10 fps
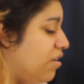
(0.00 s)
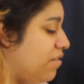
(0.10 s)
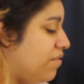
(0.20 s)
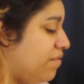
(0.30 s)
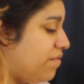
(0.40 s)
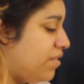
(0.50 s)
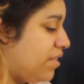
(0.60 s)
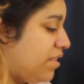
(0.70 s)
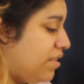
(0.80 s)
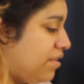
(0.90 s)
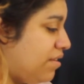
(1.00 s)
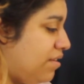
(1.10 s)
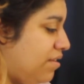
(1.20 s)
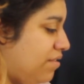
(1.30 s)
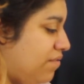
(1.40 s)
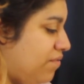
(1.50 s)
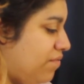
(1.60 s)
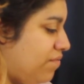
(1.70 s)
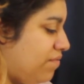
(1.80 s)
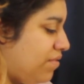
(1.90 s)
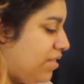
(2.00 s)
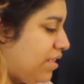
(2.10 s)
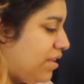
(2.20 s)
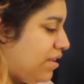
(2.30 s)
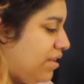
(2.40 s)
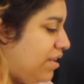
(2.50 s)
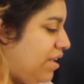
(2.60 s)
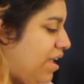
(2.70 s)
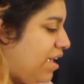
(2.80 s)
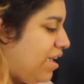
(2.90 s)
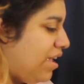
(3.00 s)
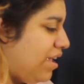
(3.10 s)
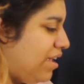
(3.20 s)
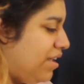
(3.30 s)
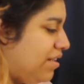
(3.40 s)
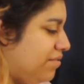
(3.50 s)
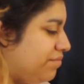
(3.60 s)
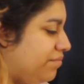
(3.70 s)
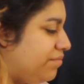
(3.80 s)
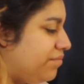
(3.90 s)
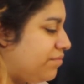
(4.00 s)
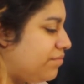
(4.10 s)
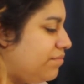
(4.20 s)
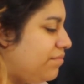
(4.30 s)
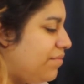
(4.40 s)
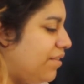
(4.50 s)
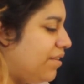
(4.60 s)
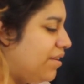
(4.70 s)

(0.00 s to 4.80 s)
No one is speaking in this clip.